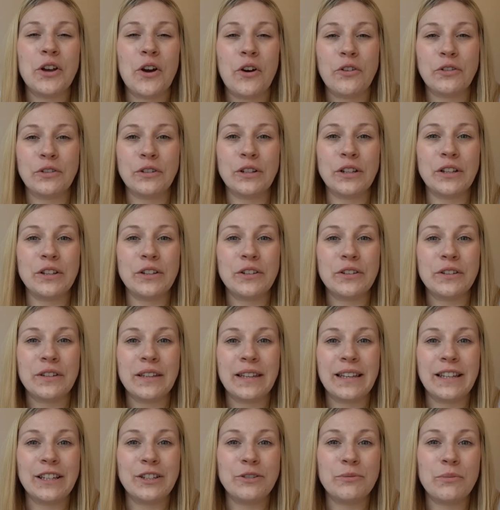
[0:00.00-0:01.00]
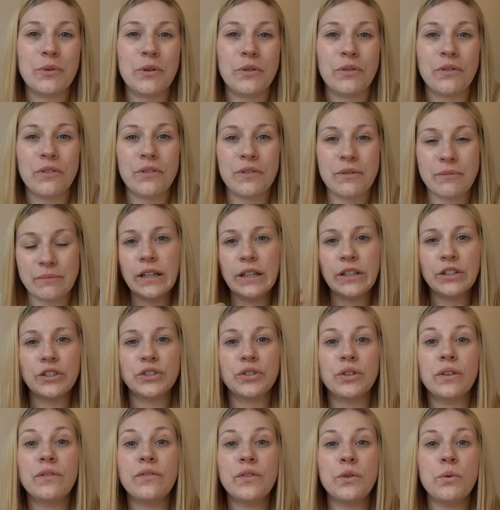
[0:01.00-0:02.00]
on clothing each month.
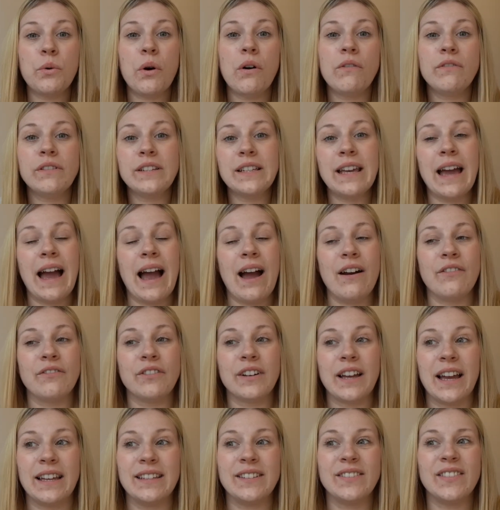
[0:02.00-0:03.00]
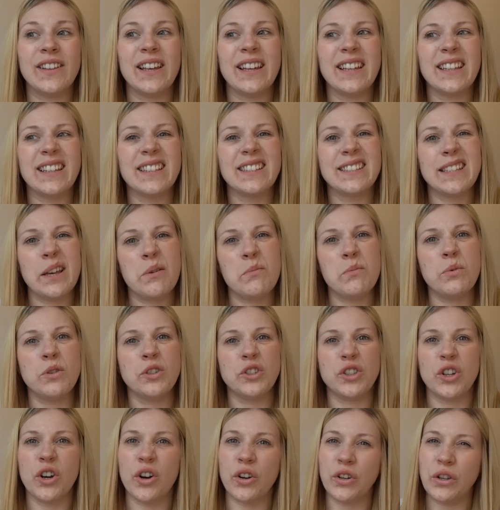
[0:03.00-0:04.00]
So if you already have kind of like a set budget,